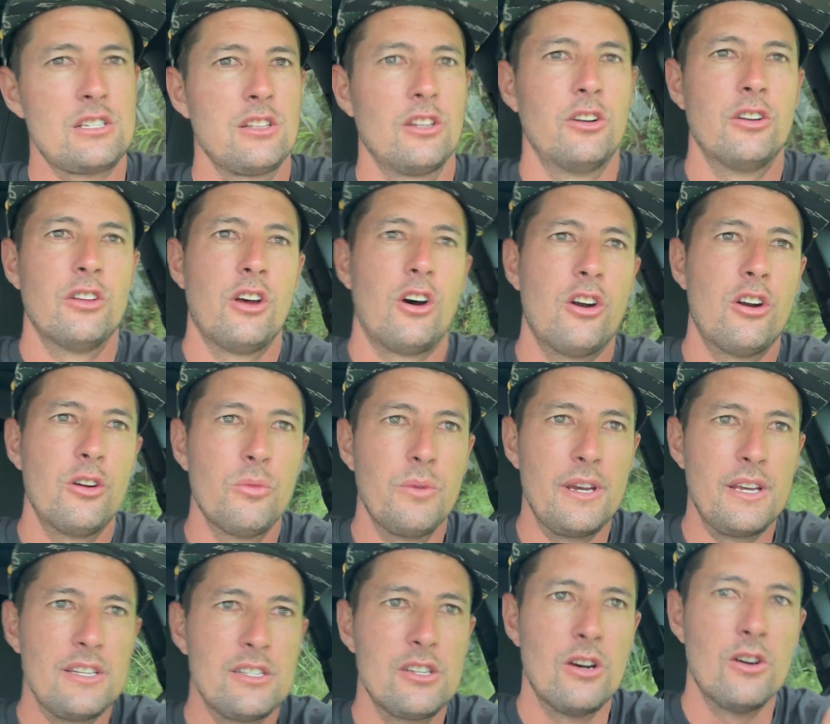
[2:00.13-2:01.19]
learned the hard way.
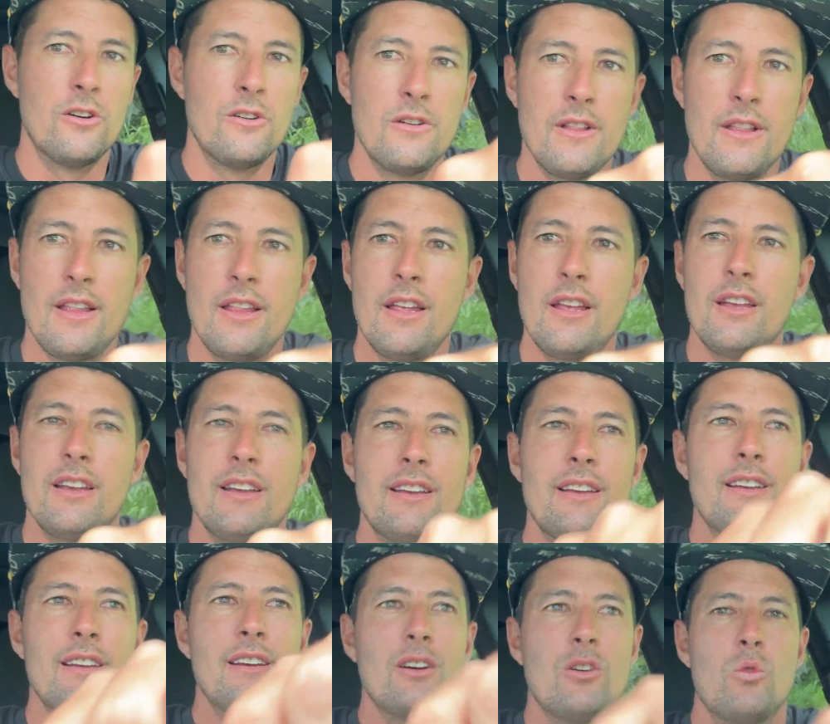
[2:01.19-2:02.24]
So
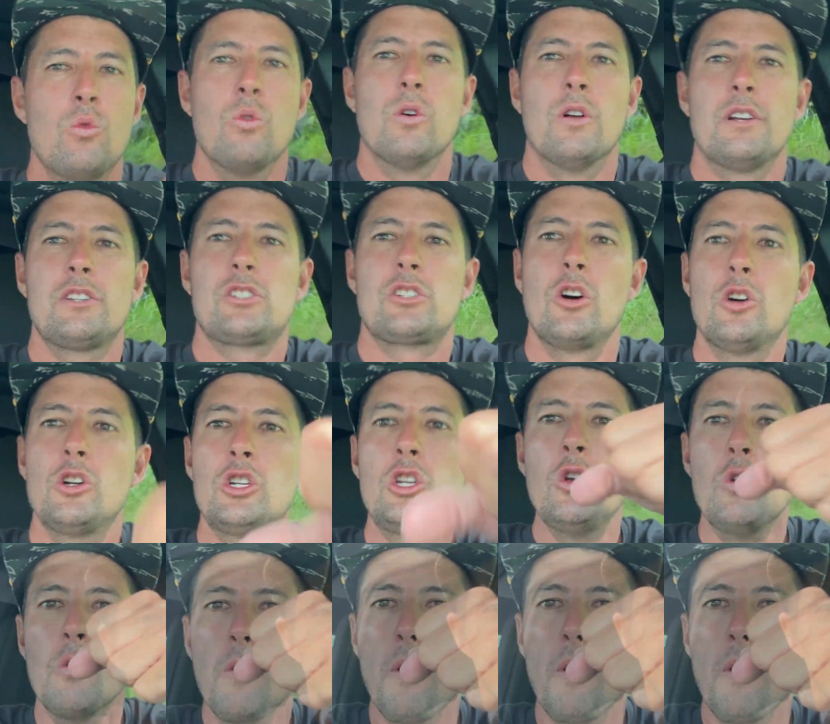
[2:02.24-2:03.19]
well, let's go shoot.